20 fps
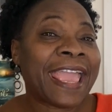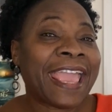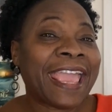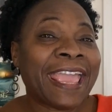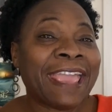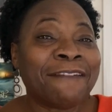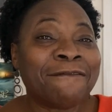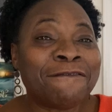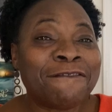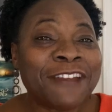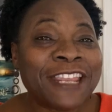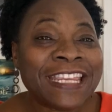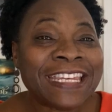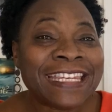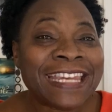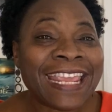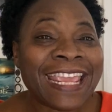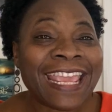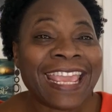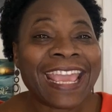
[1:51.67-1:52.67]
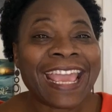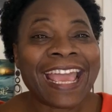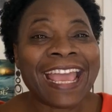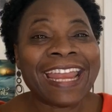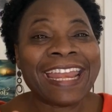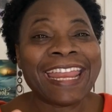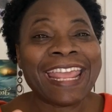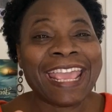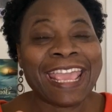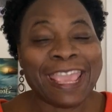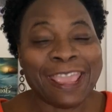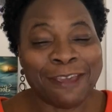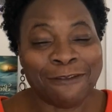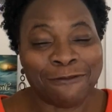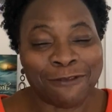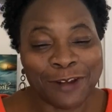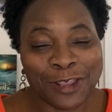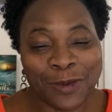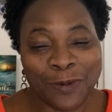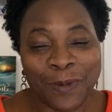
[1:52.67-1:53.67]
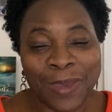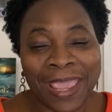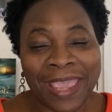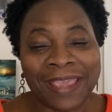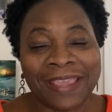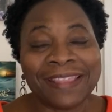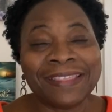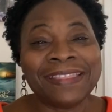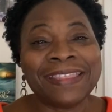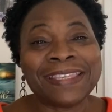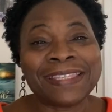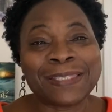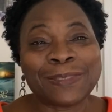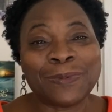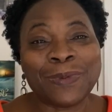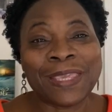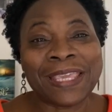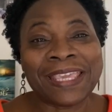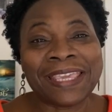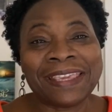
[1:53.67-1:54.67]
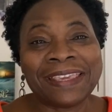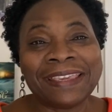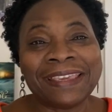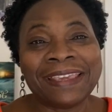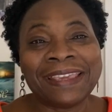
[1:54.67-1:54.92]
every day and everywhere this week.